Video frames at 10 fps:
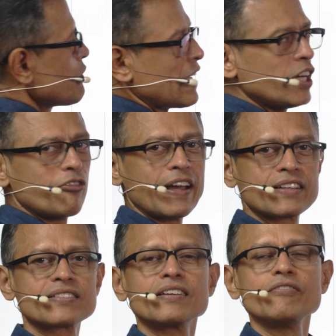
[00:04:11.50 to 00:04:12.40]
the value of
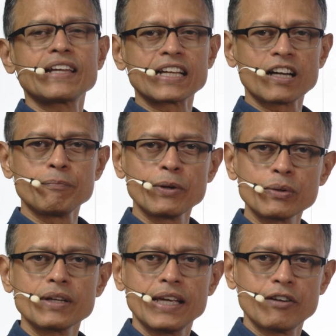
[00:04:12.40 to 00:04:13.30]
x, we can compute
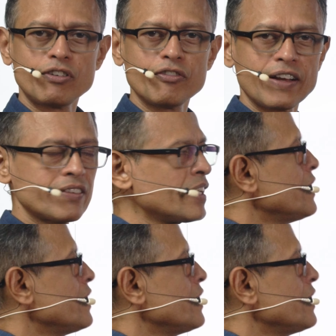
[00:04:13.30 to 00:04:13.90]
f of x.